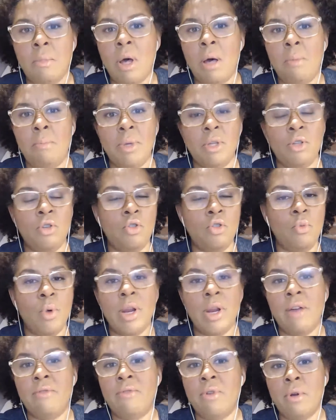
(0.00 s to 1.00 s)
up and do
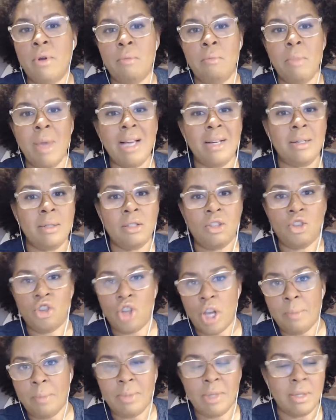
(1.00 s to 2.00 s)
whatever and make
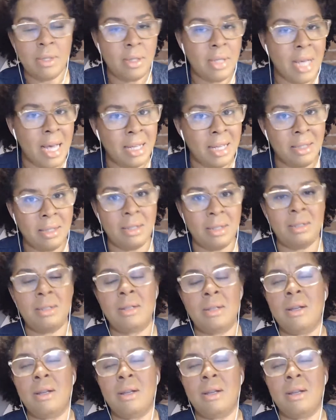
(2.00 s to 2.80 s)
shapes and sizes.